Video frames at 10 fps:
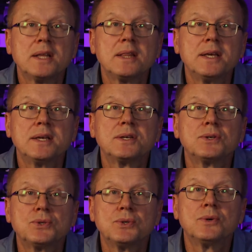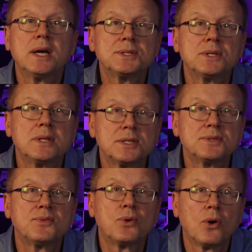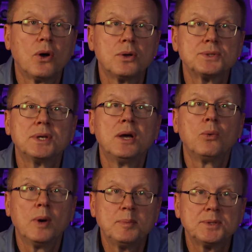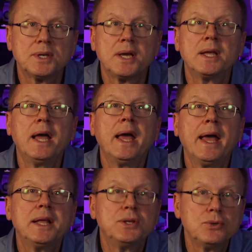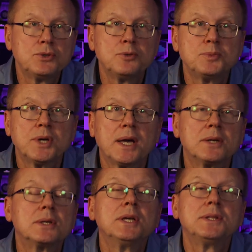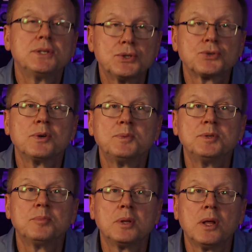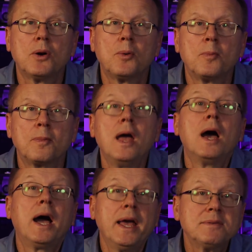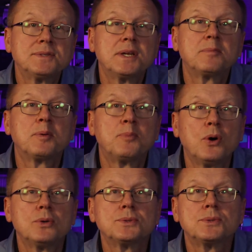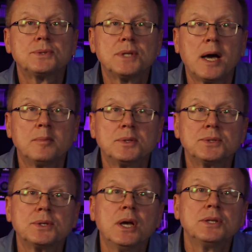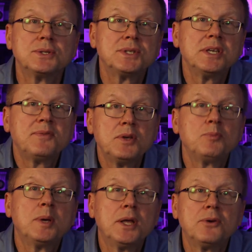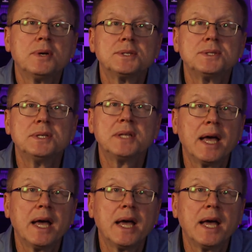a link to S L S four all's website and YouTube channel in the description below. I have sent a proposal to Thomas to see if he'd be interested in